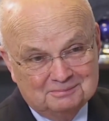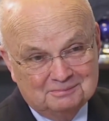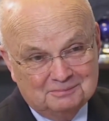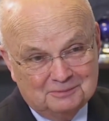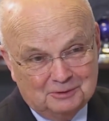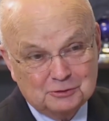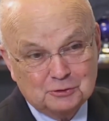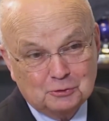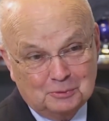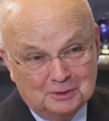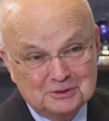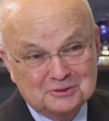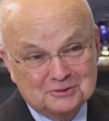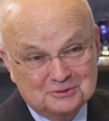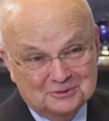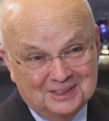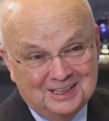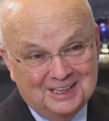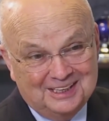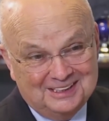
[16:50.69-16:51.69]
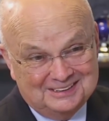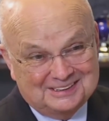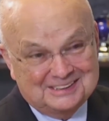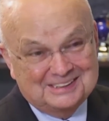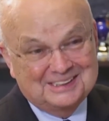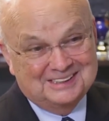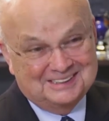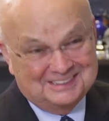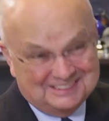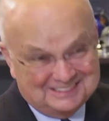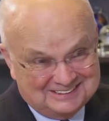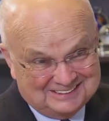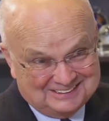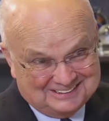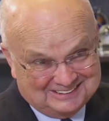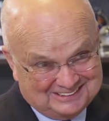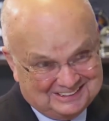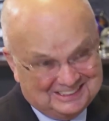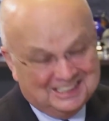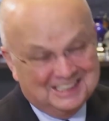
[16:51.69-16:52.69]
Those are Western lines,
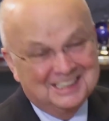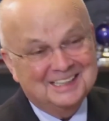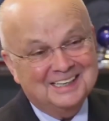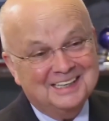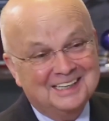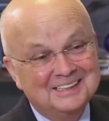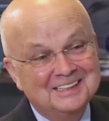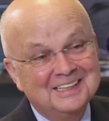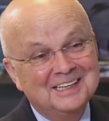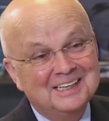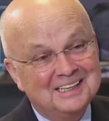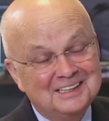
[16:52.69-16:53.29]
and